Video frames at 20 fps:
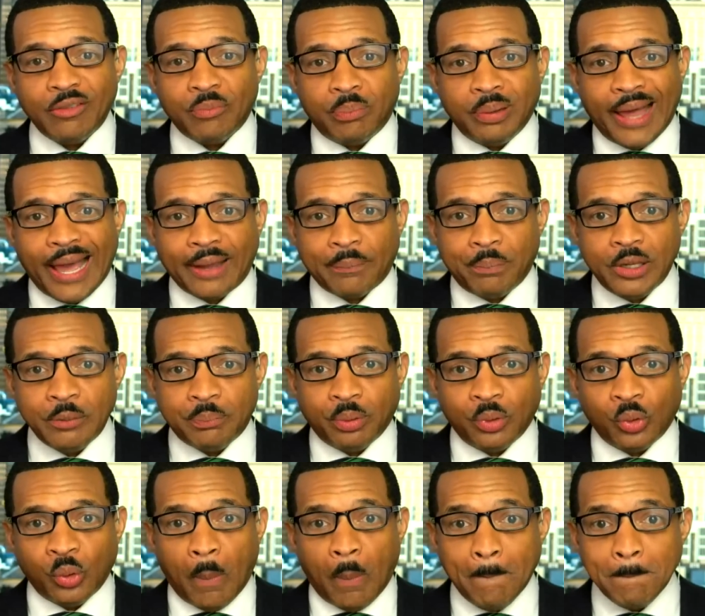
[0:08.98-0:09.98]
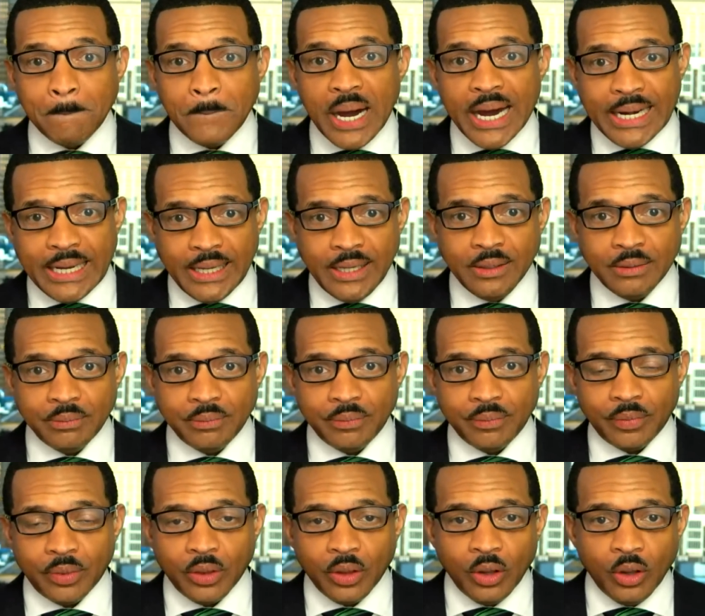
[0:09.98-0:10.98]
black people money
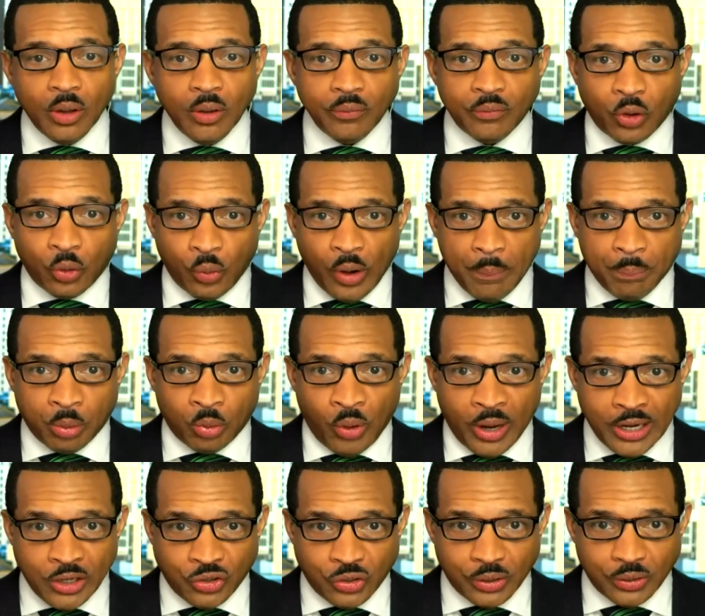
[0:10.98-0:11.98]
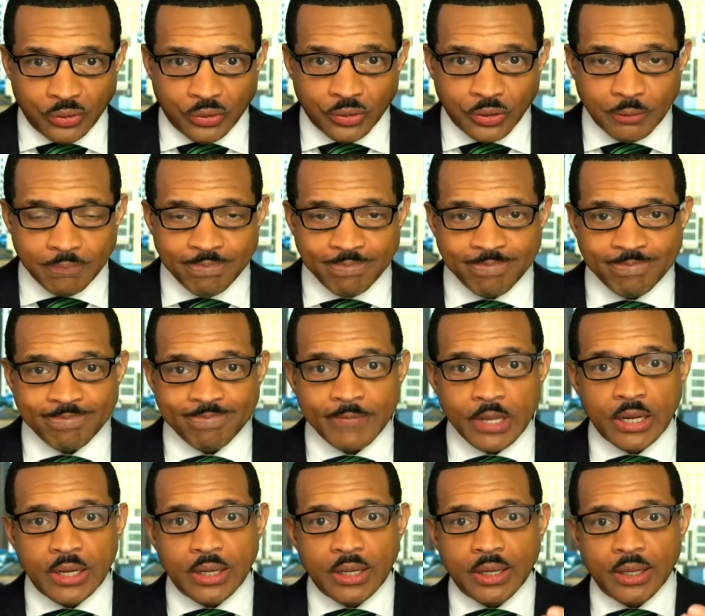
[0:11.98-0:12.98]
for reparations.
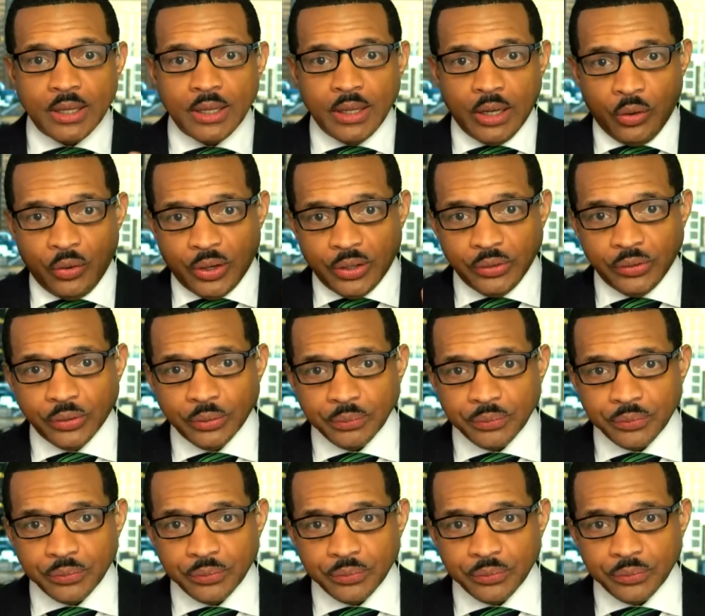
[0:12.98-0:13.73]
Here it is.